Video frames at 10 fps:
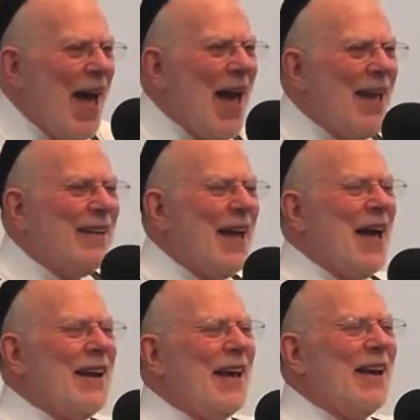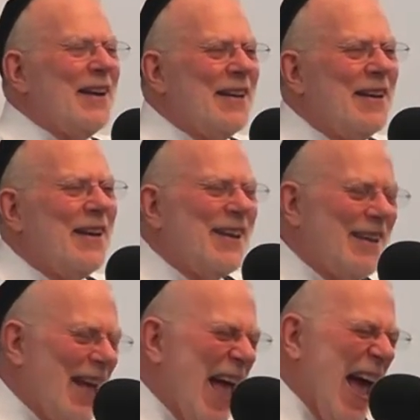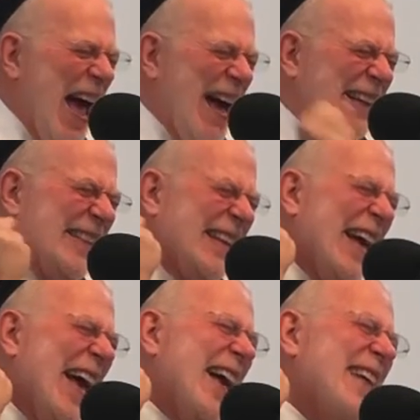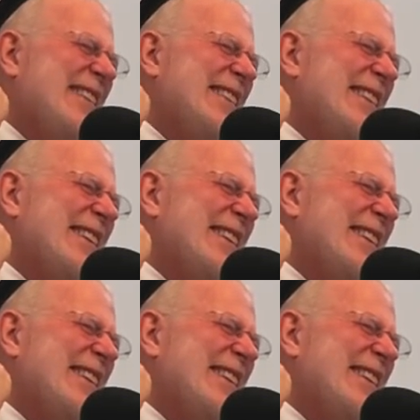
And and and and and